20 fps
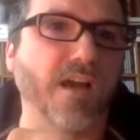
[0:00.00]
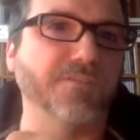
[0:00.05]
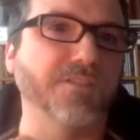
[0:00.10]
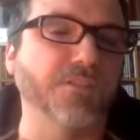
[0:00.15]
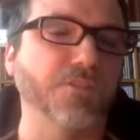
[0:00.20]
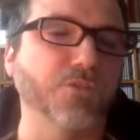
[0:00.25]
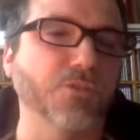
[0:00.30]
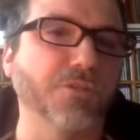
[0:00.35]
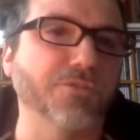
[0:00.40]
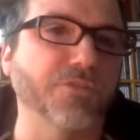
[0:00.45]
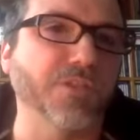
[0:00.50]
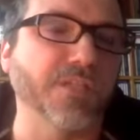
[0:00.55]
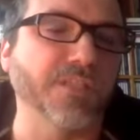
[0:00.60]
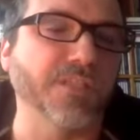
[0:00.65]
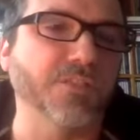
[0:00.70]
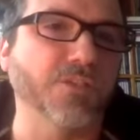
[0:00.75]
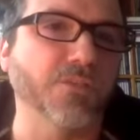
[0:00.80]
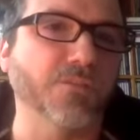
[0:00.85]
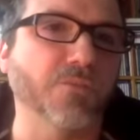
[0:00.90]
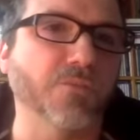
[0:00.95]
after the
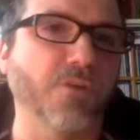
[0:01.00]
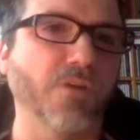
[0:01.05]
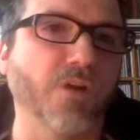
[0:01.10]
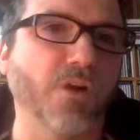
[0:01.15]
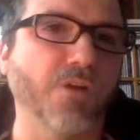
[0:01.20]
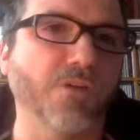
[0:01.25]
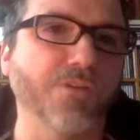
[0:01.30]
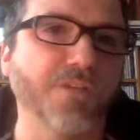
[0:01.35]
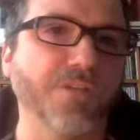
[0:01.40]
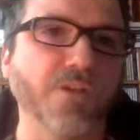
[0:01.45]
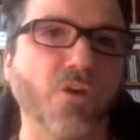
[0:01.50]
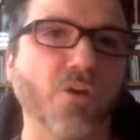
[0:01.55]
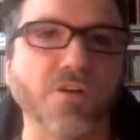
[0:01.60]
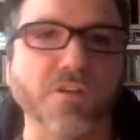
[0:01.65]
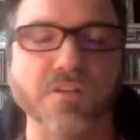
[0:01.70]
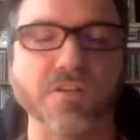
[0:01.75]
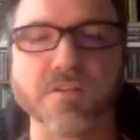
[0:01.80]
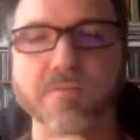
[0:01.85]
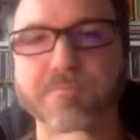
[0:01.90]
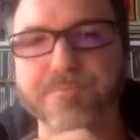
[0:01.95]
referendum of the
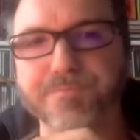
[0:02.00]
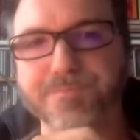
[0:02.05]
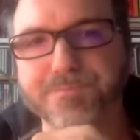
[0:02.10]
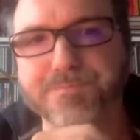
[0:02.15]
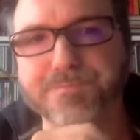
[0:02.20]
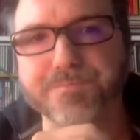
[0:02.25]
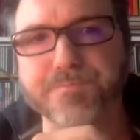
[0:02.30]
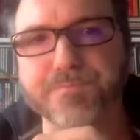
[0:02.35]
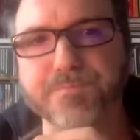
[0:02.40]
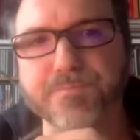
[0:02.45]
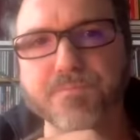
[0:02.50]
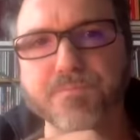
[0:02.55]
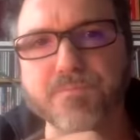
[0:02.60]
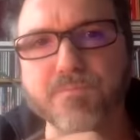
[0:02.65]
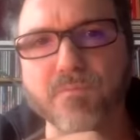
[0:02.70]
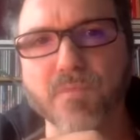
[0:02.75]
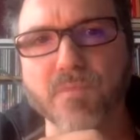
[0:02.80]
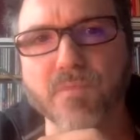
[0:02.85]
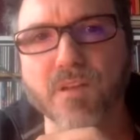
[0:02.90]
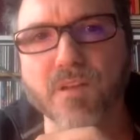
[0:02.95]
Jochi.
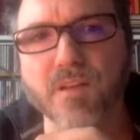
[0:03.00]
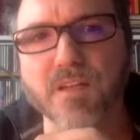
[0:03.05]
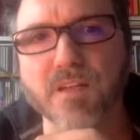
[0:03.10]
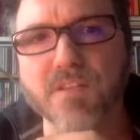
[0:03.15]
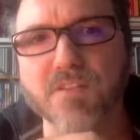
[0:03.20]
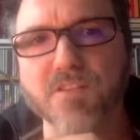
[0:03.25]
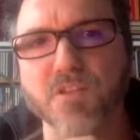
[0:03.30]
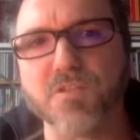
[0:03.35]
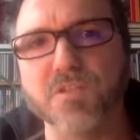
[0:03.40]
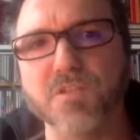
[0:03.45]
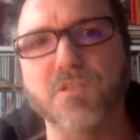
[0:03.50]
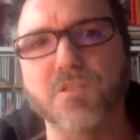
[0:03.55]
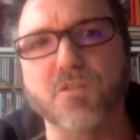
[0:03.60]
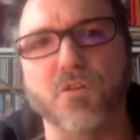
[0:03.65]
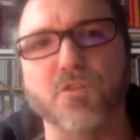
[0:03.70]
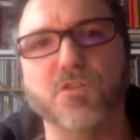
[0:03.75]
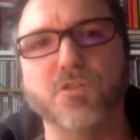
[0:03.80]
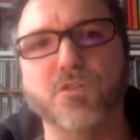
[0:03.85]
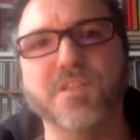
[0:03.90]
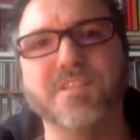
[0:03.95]
So this
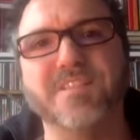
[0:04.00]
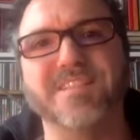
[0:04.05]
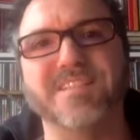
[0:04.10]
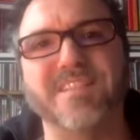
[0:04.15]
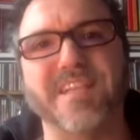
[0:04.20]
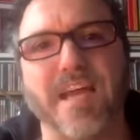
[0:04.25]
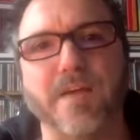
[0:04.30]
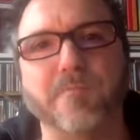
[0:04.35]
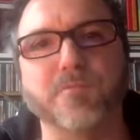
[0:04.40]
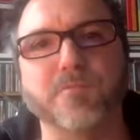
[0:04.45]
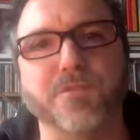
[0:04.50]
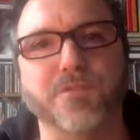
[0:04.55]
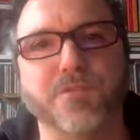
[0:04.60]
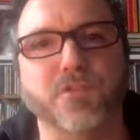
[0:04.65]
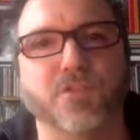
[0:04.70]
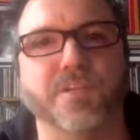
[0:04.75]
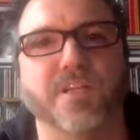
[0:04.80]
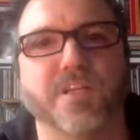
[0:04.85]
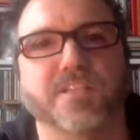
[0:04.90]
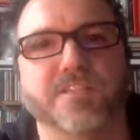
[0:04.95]
concrete attempt of the
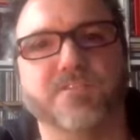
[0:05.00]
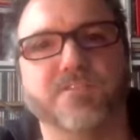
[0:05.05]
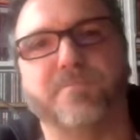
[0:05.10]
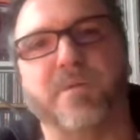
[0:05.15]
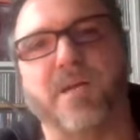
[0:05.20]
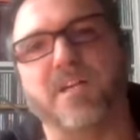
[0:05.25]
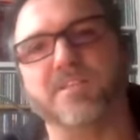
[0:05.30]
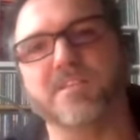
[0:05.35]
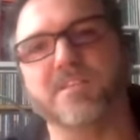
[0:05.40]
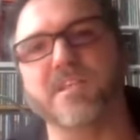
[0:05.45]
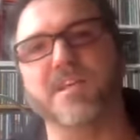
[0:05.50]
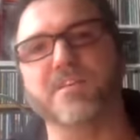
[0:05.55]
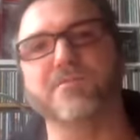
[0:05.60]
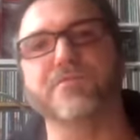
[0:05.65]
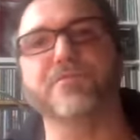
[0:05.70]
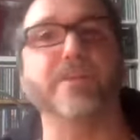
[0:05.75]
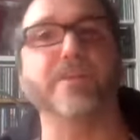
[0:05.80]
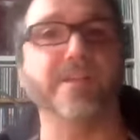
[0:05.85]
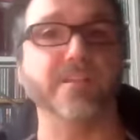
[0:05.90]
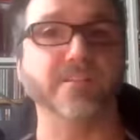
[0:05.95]
Connective Party has
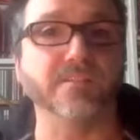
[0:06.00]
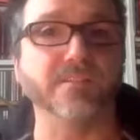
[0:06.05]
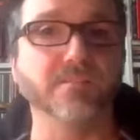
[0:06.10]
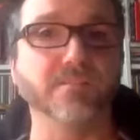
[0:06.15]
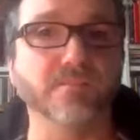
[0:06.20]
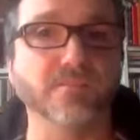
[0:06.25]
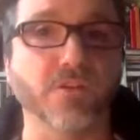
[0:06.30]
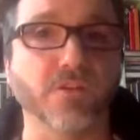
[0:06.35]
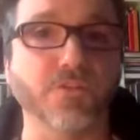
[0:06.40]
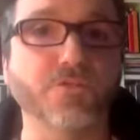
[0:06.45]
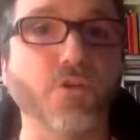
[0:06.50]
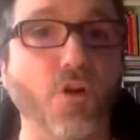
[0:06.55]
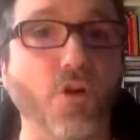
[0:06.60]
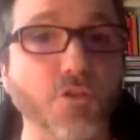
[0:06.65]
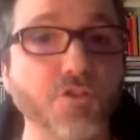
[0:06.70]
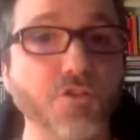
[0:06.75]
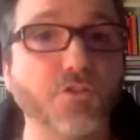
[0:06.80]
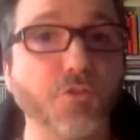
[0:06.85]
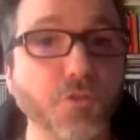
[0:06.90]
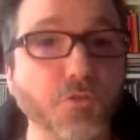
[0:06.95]
failed, of
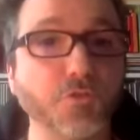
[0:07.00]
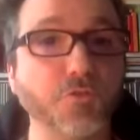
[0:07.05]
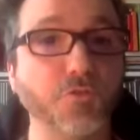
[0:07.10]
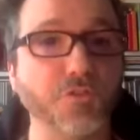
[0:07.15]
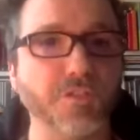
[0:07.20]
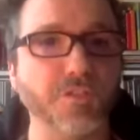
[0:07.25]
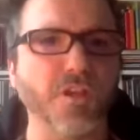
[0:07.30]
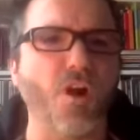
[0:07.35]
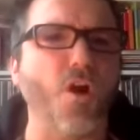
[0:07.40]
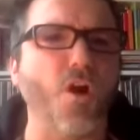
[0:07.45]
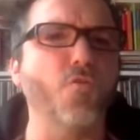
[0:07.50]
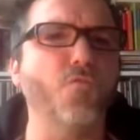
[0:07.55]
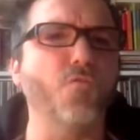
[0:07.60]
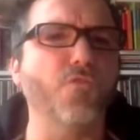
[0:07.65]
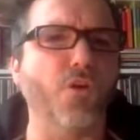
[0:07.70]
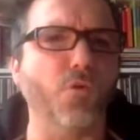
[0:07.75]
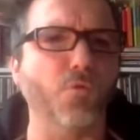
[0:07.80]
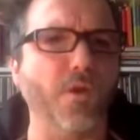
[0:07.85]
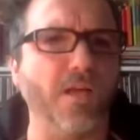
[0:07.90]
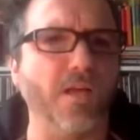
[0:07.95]
course, due to the
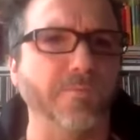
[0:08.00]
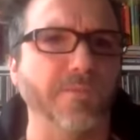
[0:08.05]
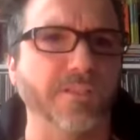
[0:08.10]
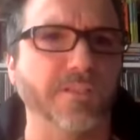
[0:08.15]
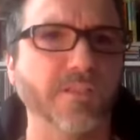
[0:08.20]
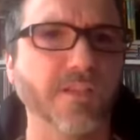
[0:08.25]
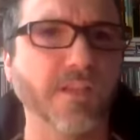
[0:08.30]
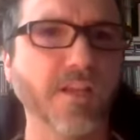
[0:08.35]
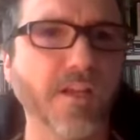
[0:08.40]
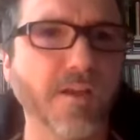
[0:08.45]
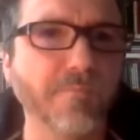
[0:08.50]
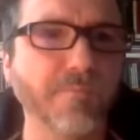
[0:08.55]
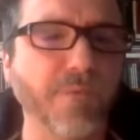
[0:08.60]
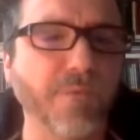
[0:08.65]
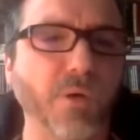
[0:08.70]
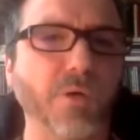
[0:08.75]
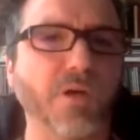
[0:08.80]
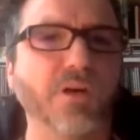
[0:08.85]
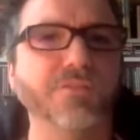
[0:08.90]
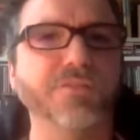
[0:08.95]
overwhelming
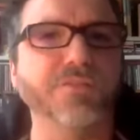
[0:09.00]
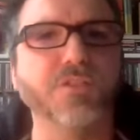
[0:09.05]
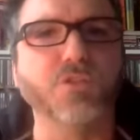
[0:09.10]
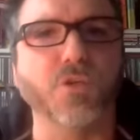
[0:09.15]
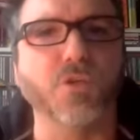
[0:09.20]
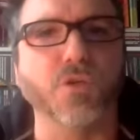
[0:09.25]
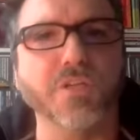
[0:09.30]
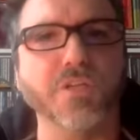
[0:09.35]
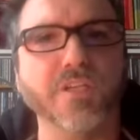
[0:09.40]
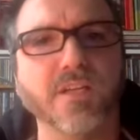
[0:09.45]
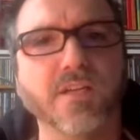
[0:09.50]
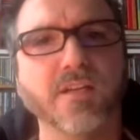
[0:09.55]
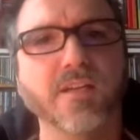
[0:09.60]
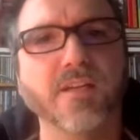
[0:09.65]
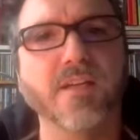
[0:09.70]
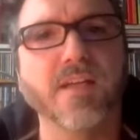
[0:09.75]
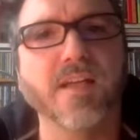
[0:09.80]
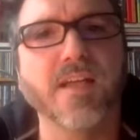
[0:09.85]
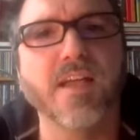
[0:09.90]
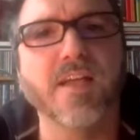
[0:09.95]
power of the Troika,
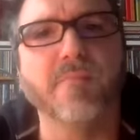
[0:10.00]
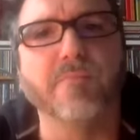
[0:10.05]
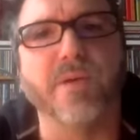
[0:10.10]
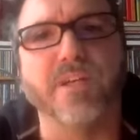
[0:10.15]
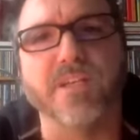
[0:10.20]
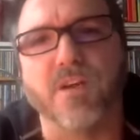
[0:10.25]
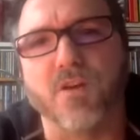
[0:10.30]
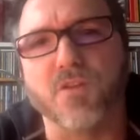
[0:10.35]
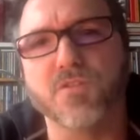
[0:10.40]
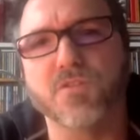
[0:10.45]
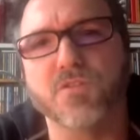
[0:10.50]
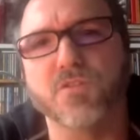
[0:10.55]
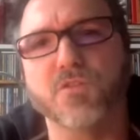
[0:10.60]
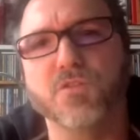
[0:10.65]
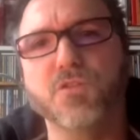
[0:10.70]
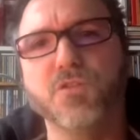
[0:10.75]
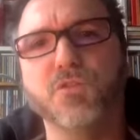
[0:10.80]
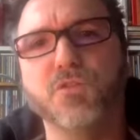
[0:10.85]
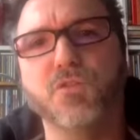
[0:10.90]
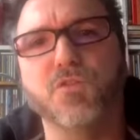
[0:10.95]
but also
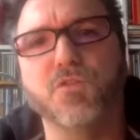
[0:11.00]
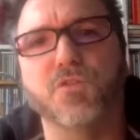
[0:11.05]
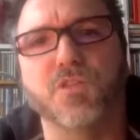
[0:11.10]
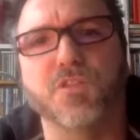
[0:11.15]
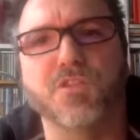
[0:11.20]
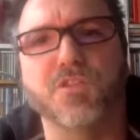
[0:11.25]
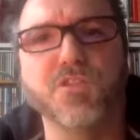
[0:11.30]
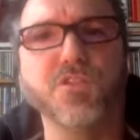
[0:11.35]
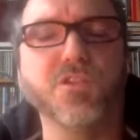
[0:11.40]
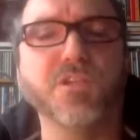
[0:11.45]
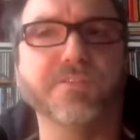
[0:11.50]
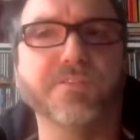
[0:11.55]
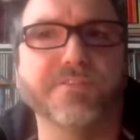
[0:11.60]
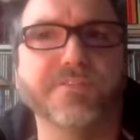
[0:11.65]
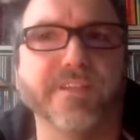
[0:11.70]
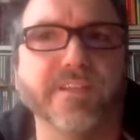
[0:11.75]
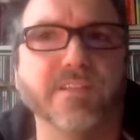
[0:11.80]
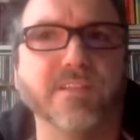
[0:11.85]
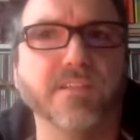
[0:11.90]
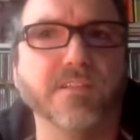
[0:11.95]
due to strategic
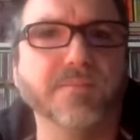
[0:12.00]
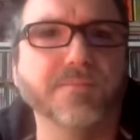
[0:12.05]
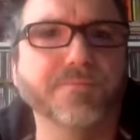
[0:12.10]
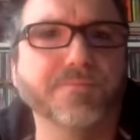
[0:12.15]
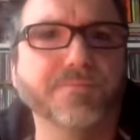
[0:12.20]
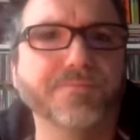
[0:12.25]
failure.